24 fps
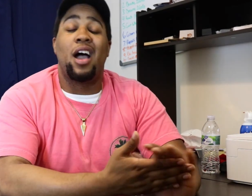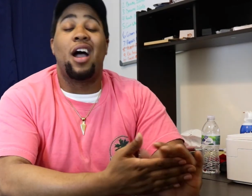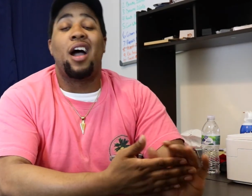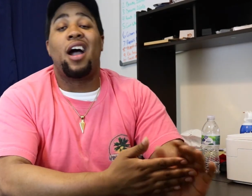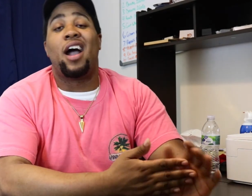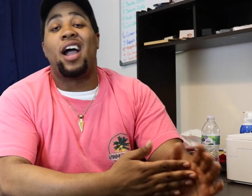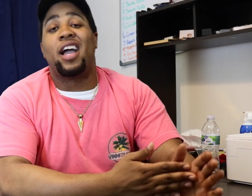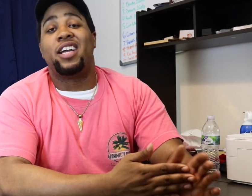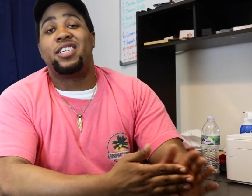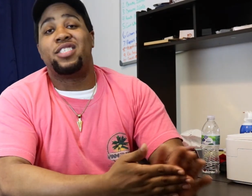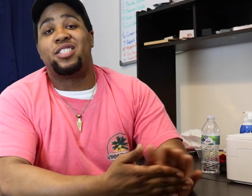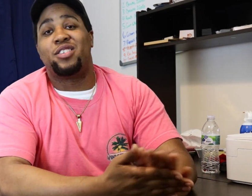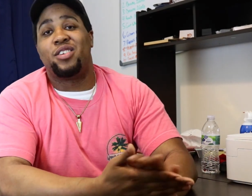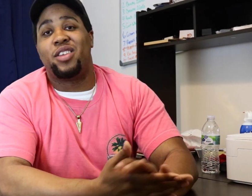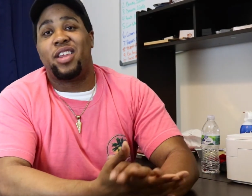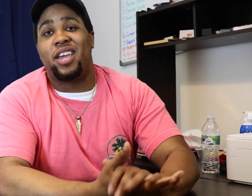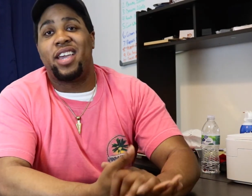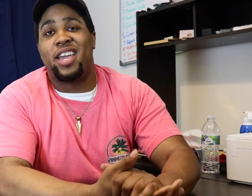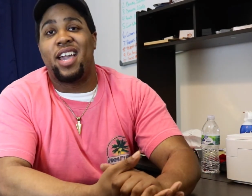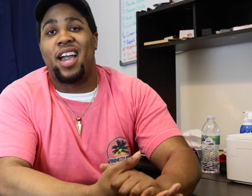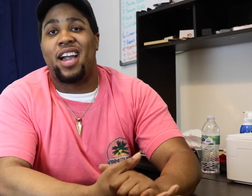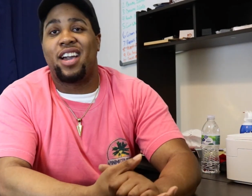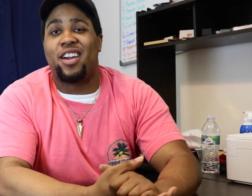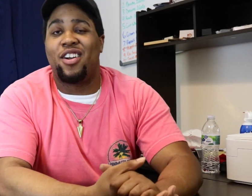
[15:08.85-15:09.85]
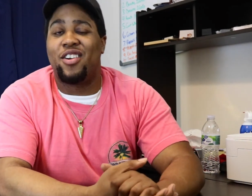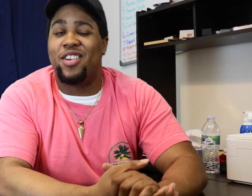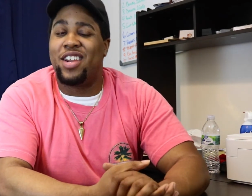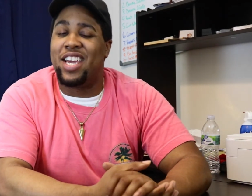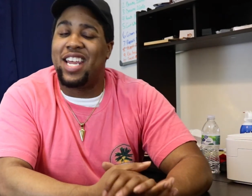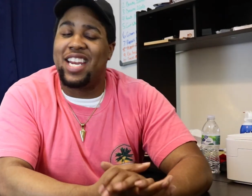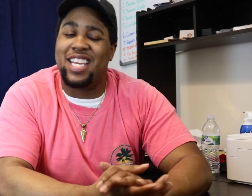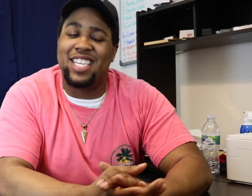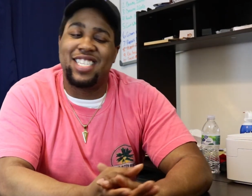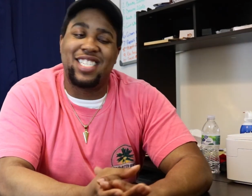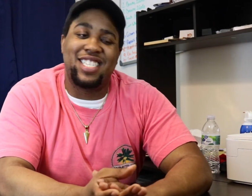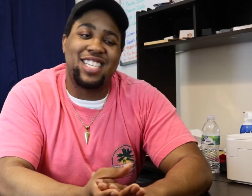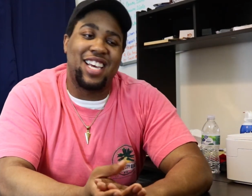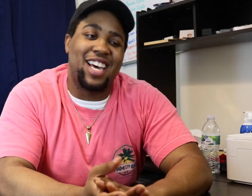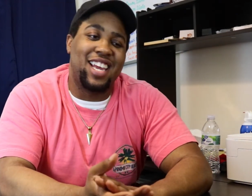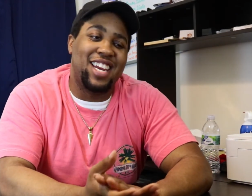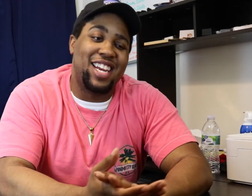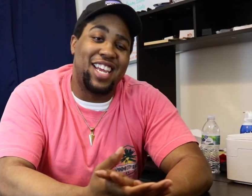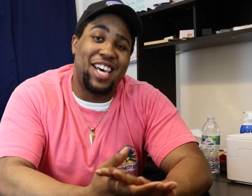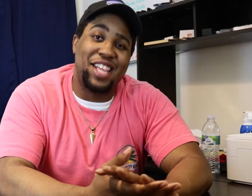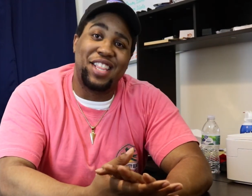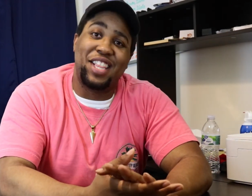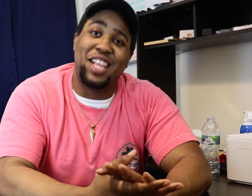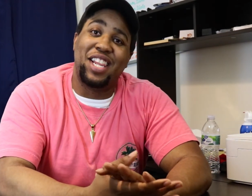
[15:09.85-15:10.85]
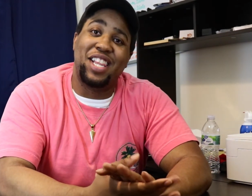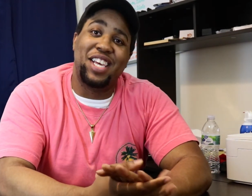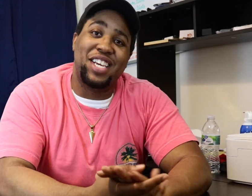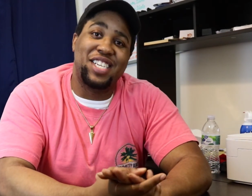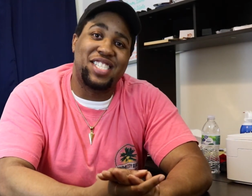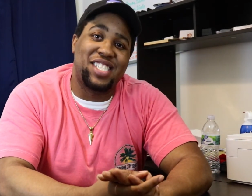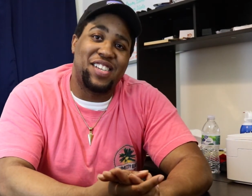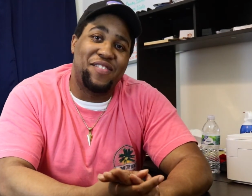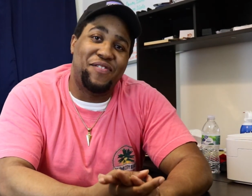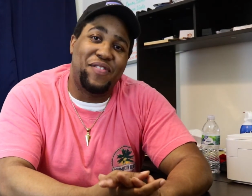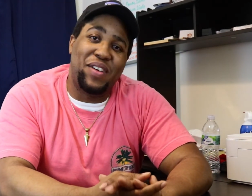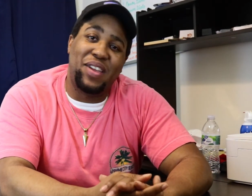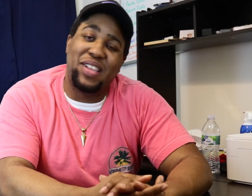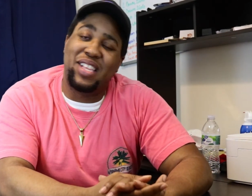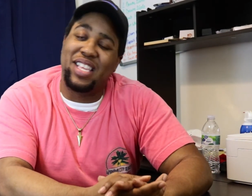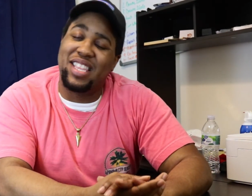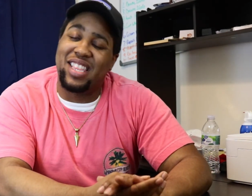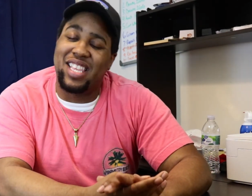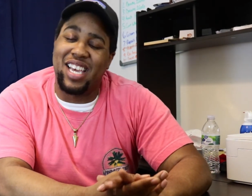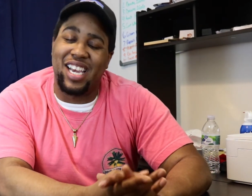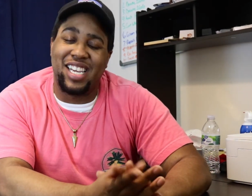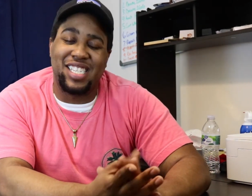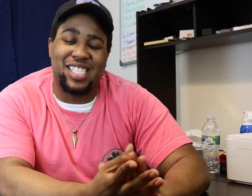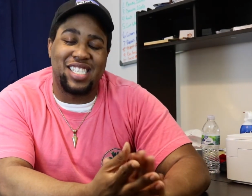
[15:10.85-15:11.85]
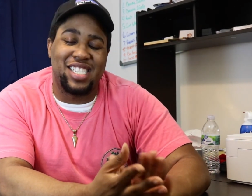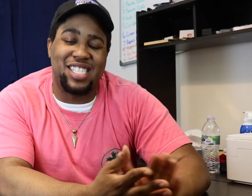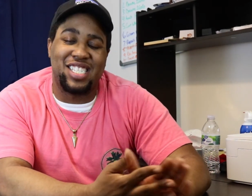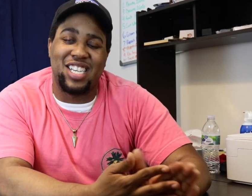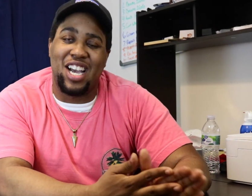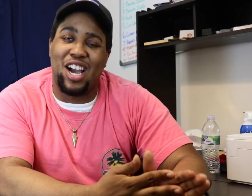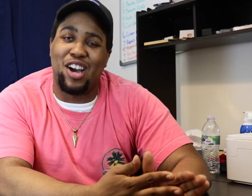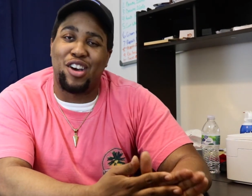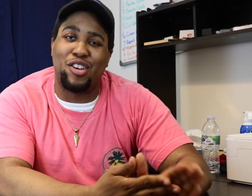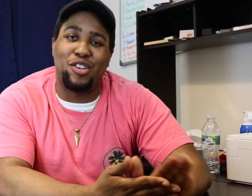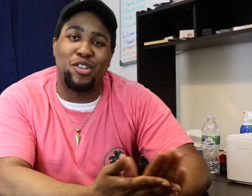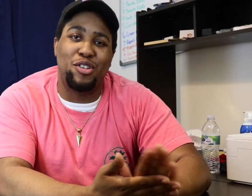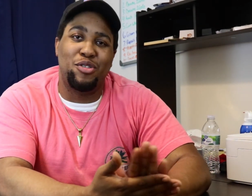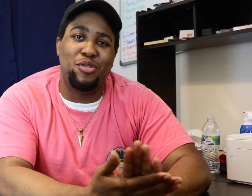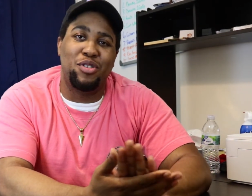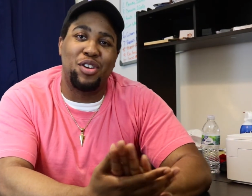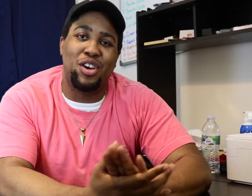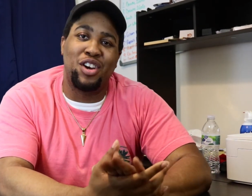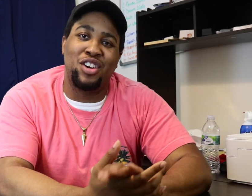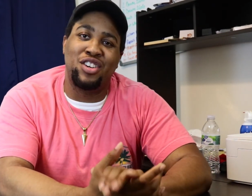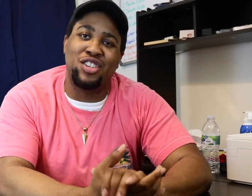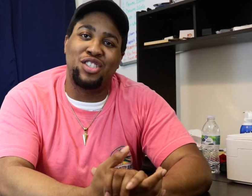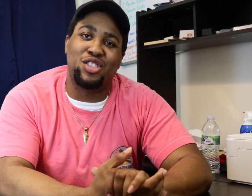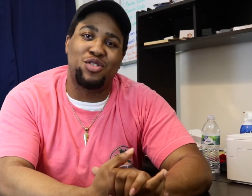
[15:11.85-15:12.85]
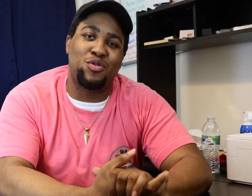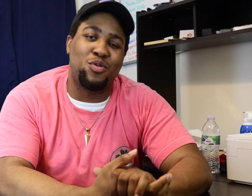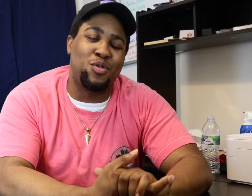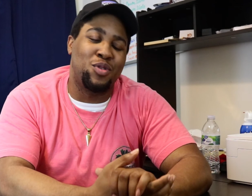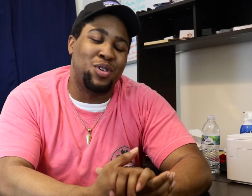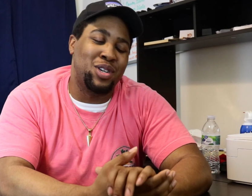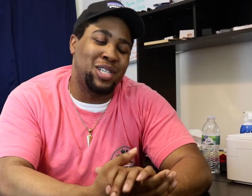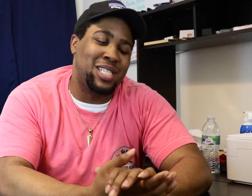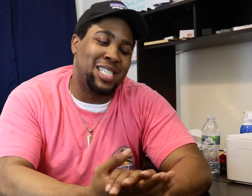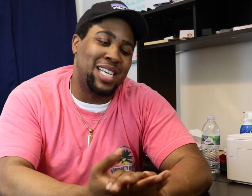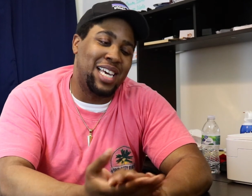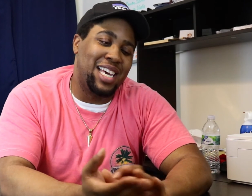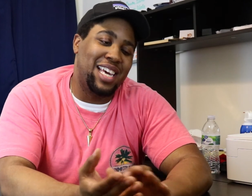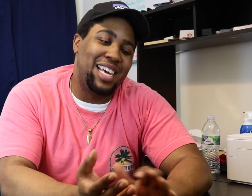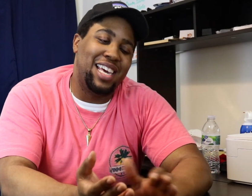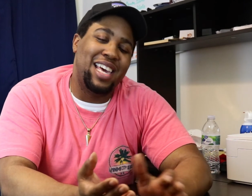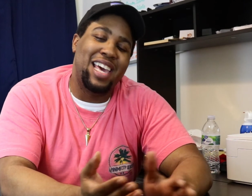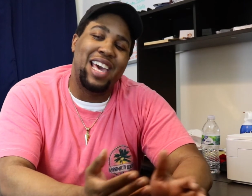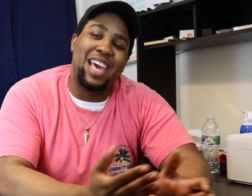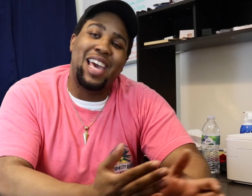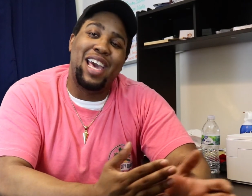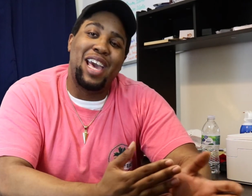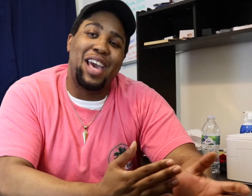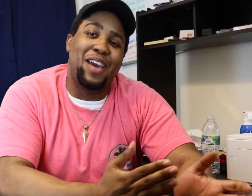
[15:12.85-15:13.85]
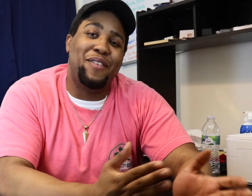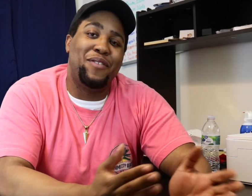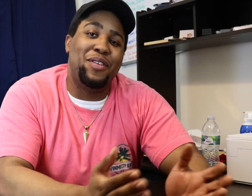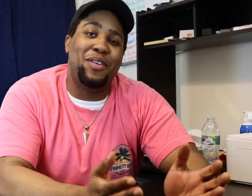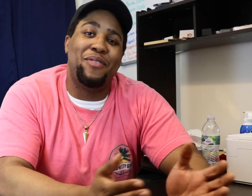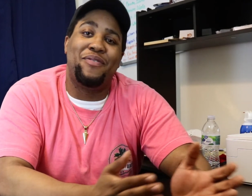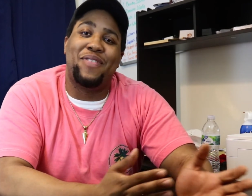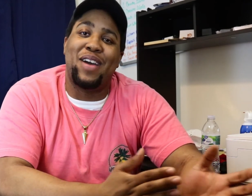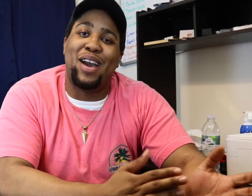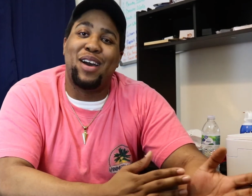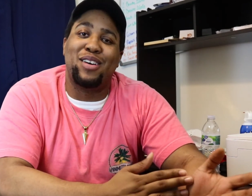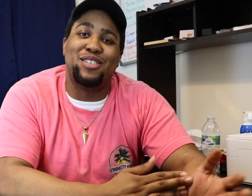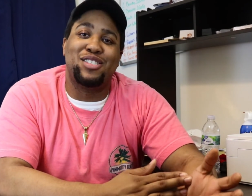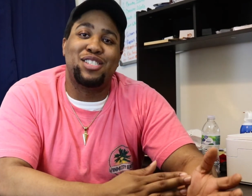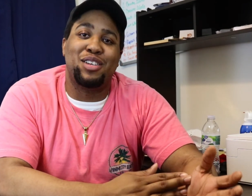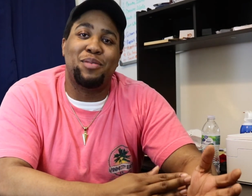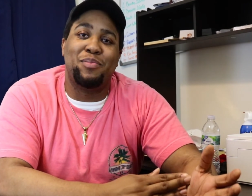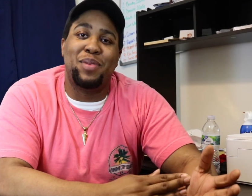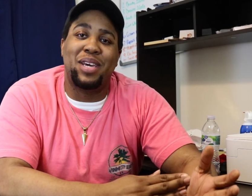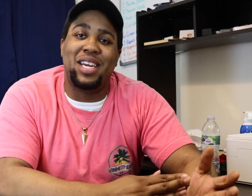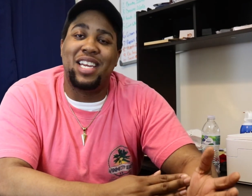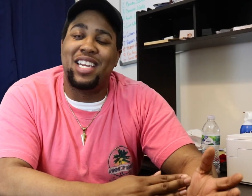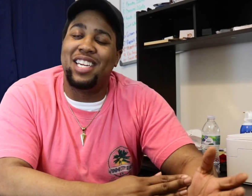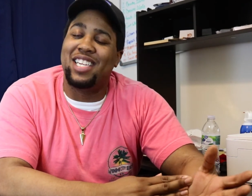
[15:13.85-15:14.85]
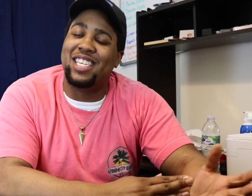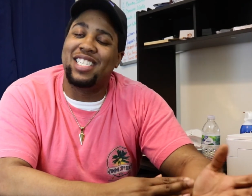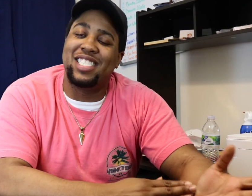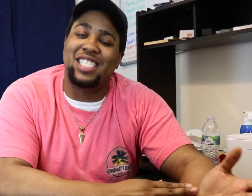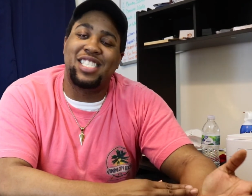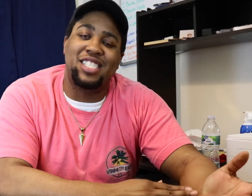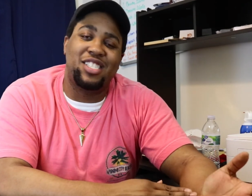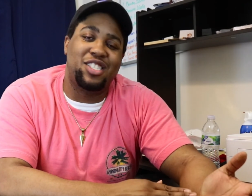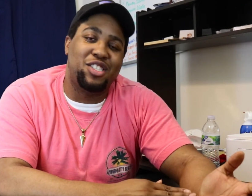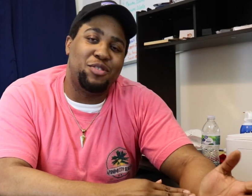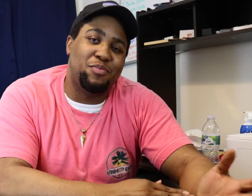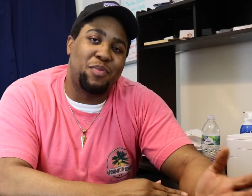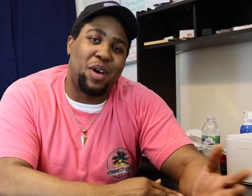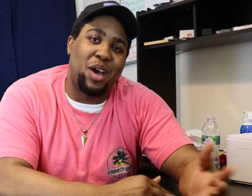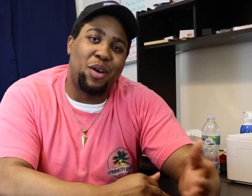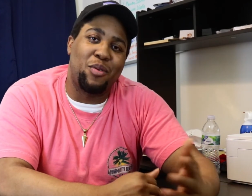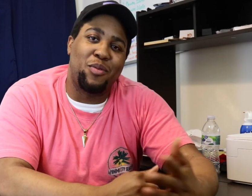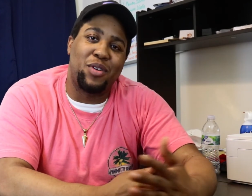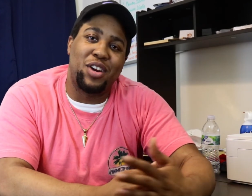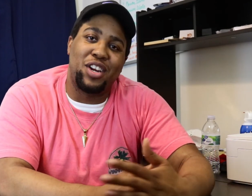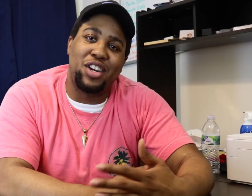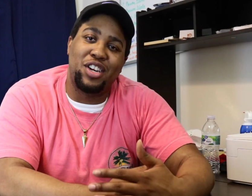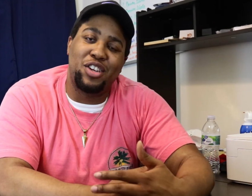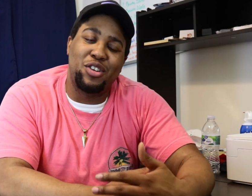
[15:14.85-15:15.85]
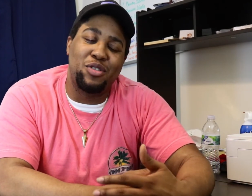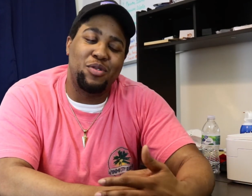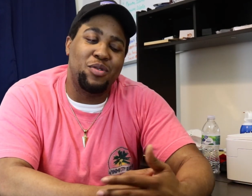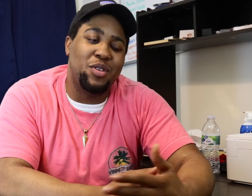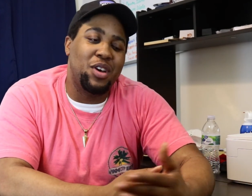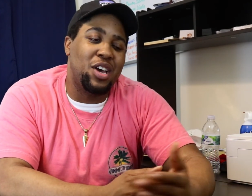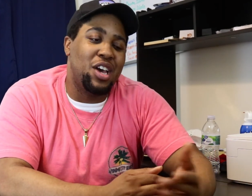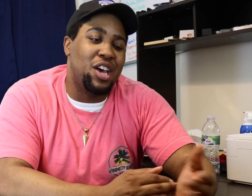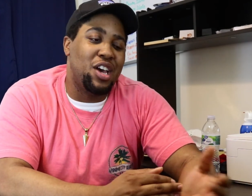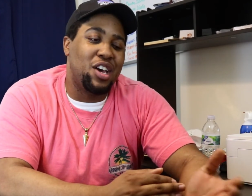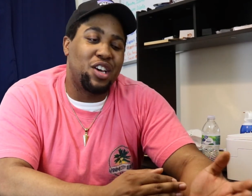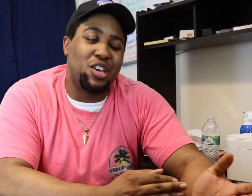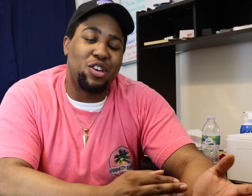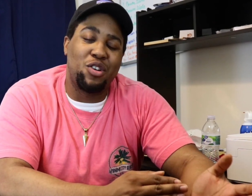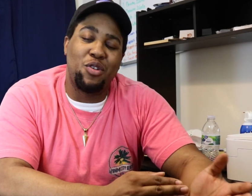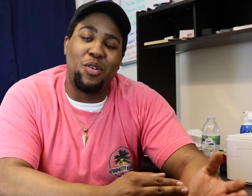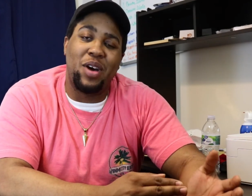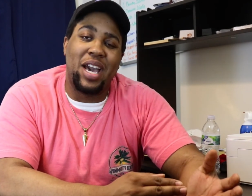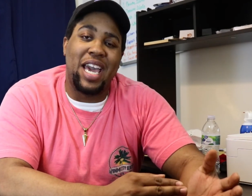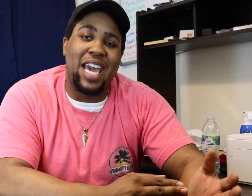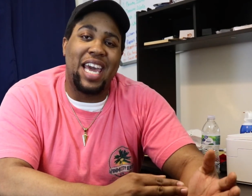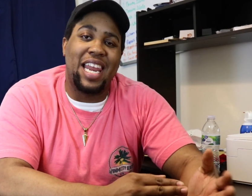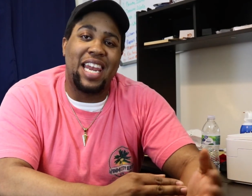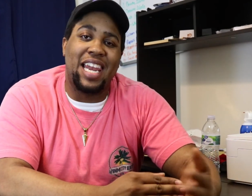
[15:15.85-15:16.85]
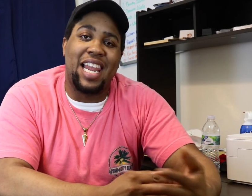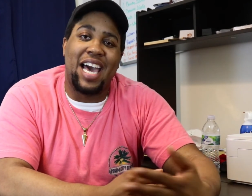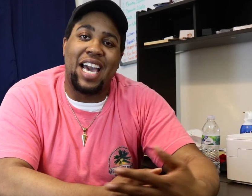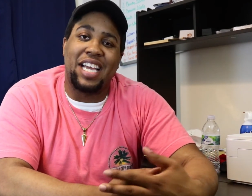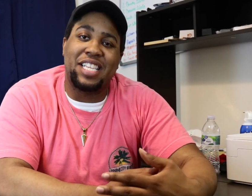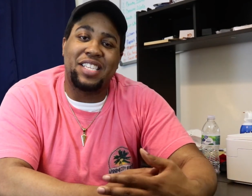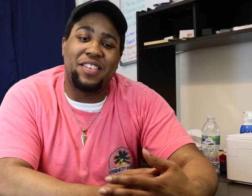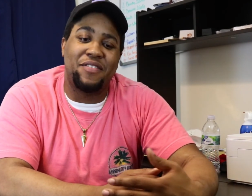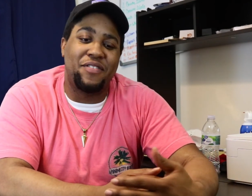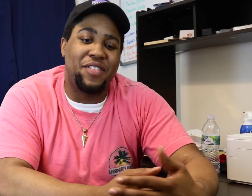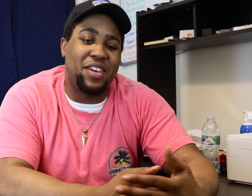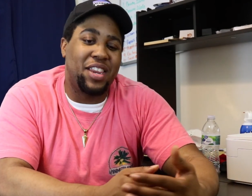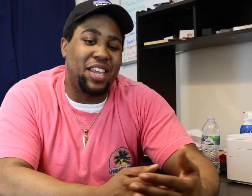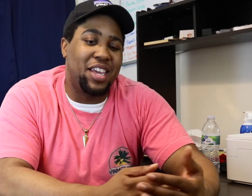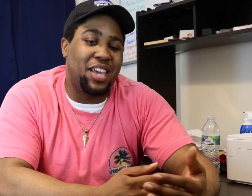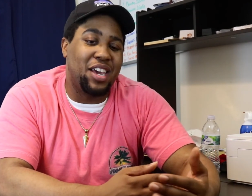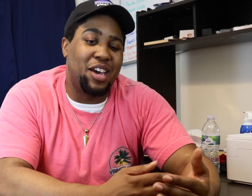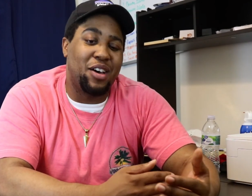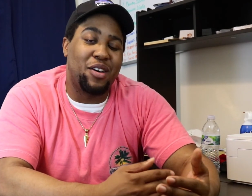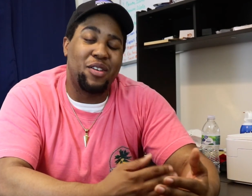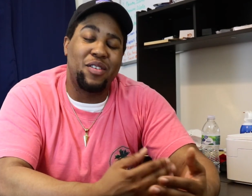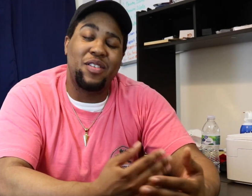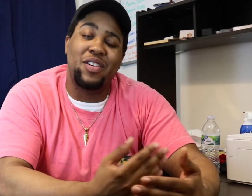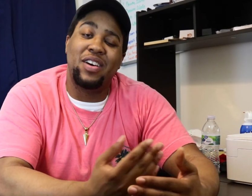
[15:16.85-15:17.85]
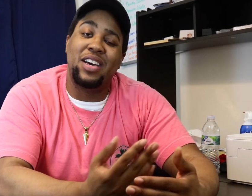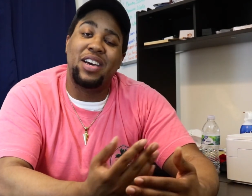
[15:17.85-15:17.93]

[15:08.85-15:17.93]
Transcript: Alright, so there y'all go. That is another list of 50 things that y'all can do during this quarantine. If you found something in the list that you might want to do, go ahead and like the video,